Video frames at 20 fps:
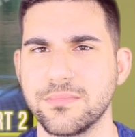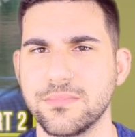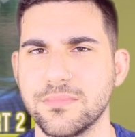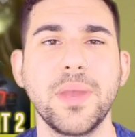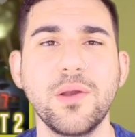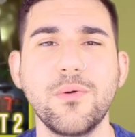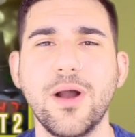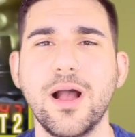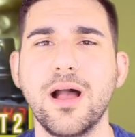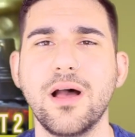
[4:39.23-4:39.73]

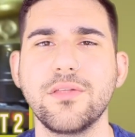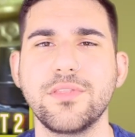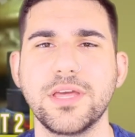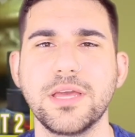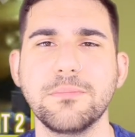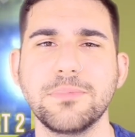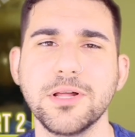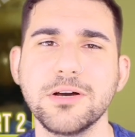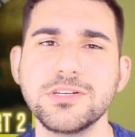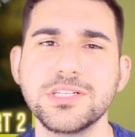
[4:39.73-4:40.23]
Meanwhile,
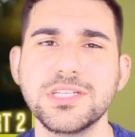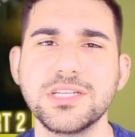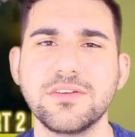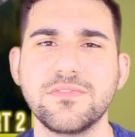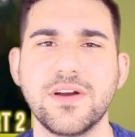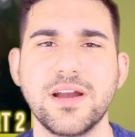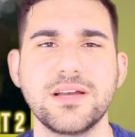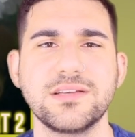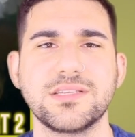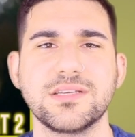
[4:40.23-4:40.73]
the implosion
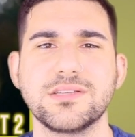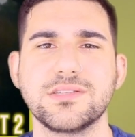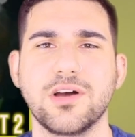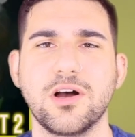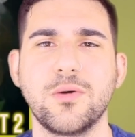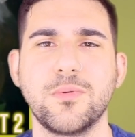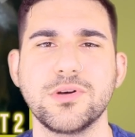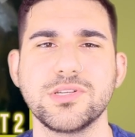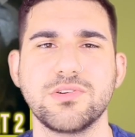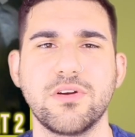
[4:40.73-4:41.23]
device is
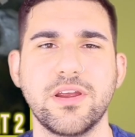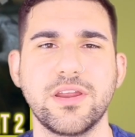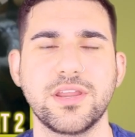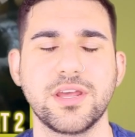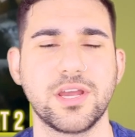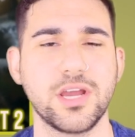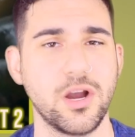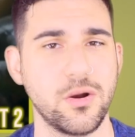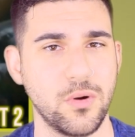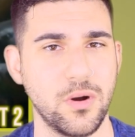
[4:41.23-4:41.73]
almost ready
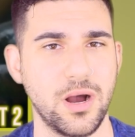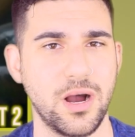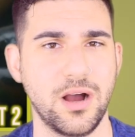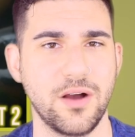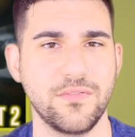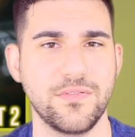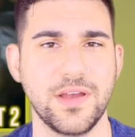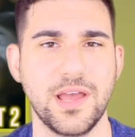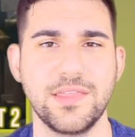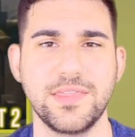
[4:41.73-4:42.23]
to go
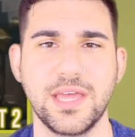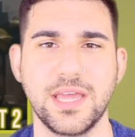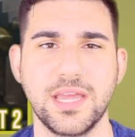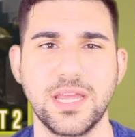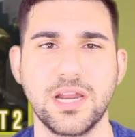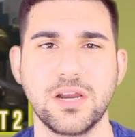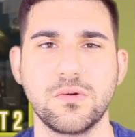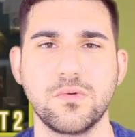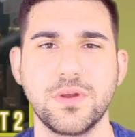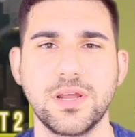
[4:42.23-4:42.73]
off, and they
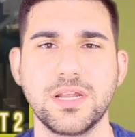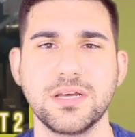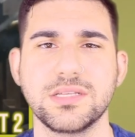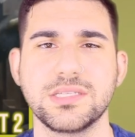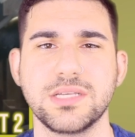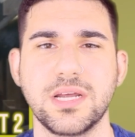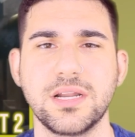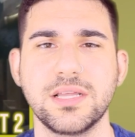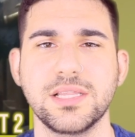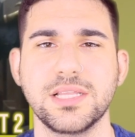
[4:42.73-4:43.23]
hear Rita
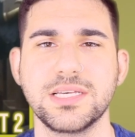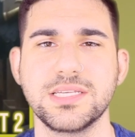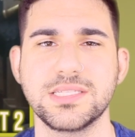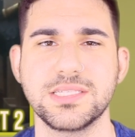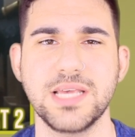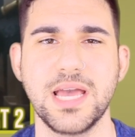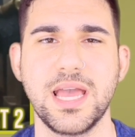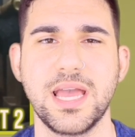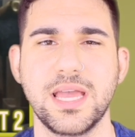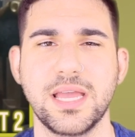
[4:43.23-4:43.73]
suddenly
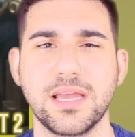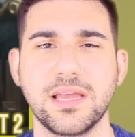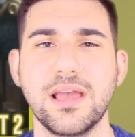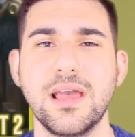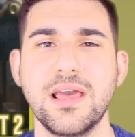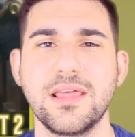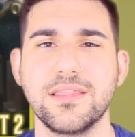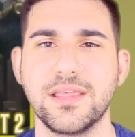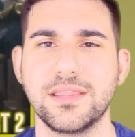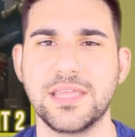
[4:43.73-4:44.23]
saying
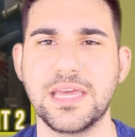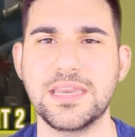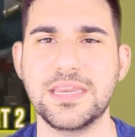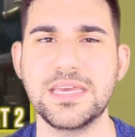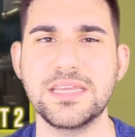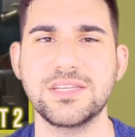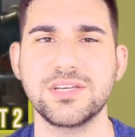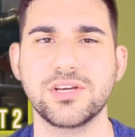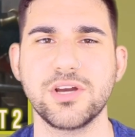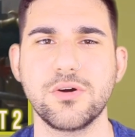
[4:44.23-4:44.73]
that they
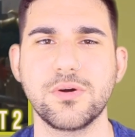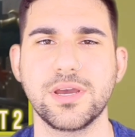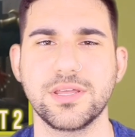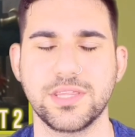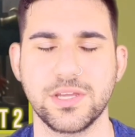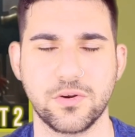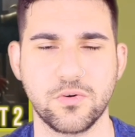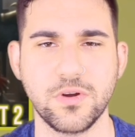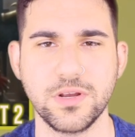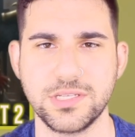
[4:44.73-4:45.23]
need to go get
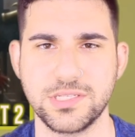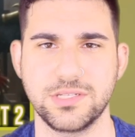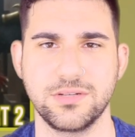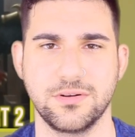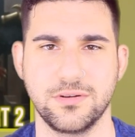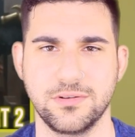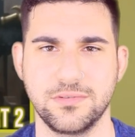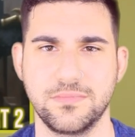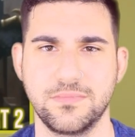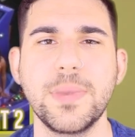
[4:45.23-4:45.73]
the
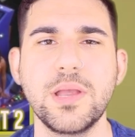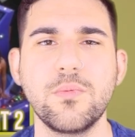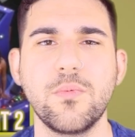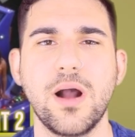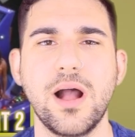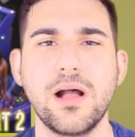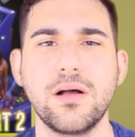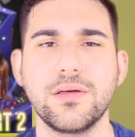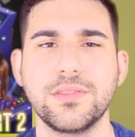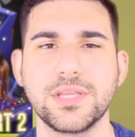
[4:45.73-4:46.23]
crystal.
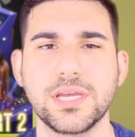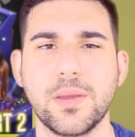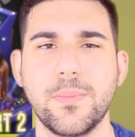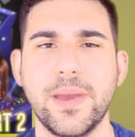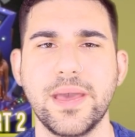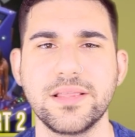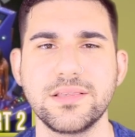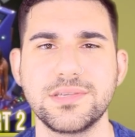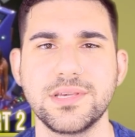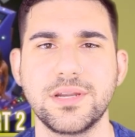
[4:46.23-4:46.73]
Meanwhile, in the
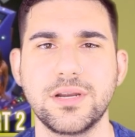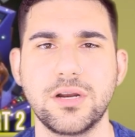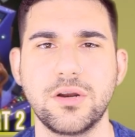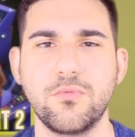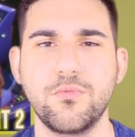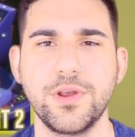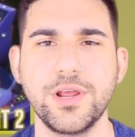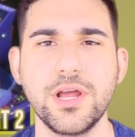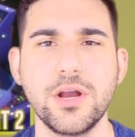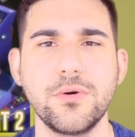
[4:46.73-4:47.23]
command center,
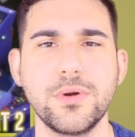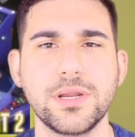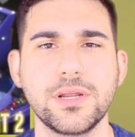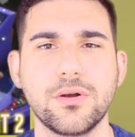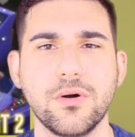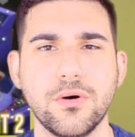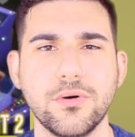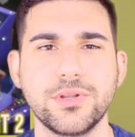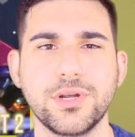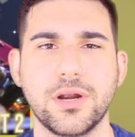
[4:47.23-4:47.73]
Rito and
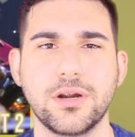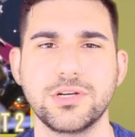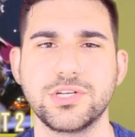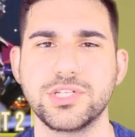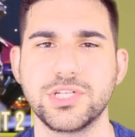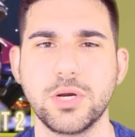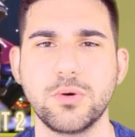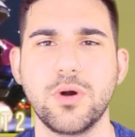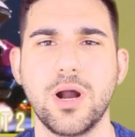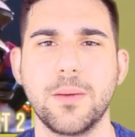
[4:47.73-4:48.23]
Goldar
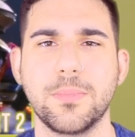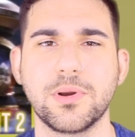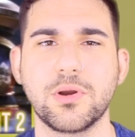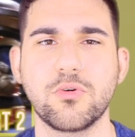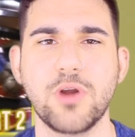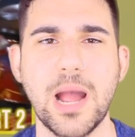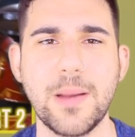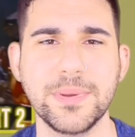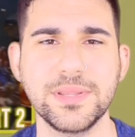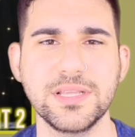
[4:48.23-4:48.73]
show up,
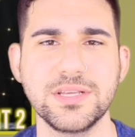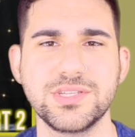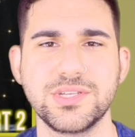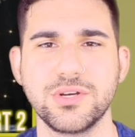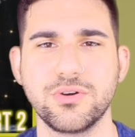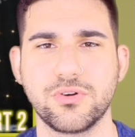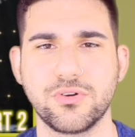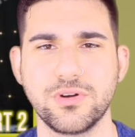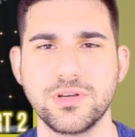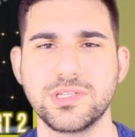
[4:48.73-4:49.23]
grabbing the
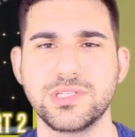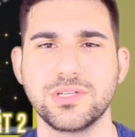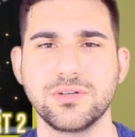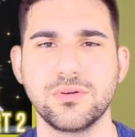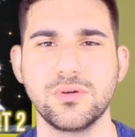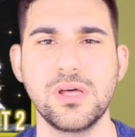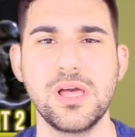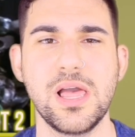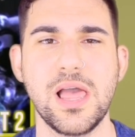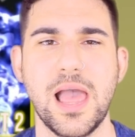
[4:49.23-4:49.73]
Zeo
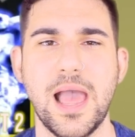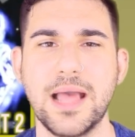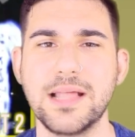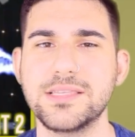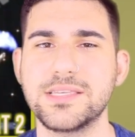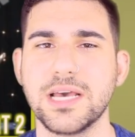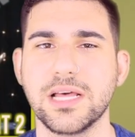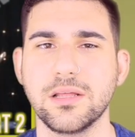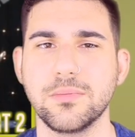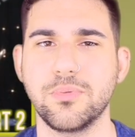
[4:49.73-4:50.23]
crystal
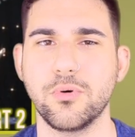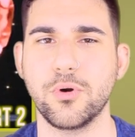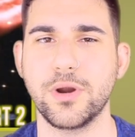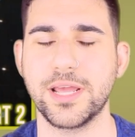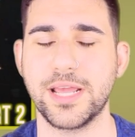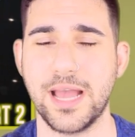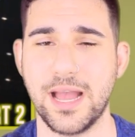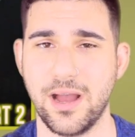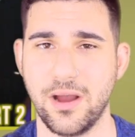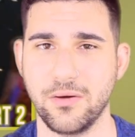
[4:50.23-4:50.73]
and
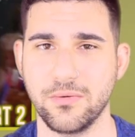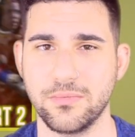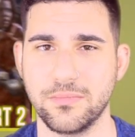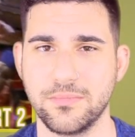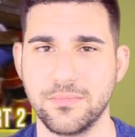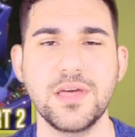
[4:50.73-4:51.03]
teleporting out.